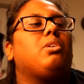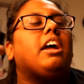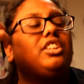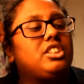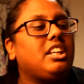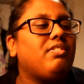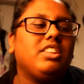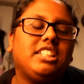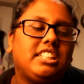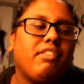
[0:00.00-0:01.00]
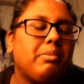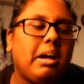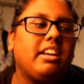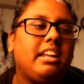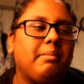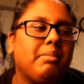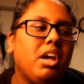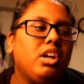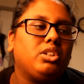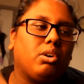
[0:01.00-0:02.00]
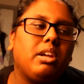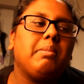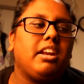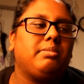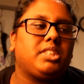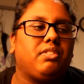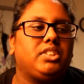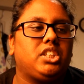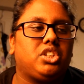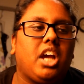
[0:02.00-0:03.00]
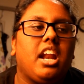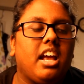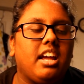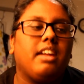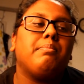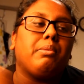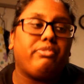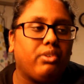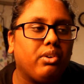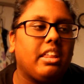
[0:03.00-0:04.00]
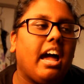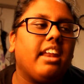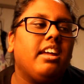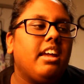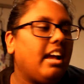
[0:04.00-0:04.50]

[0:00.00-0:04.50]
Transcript: And just even the stuff about him talking about himself as a Jedi and before that,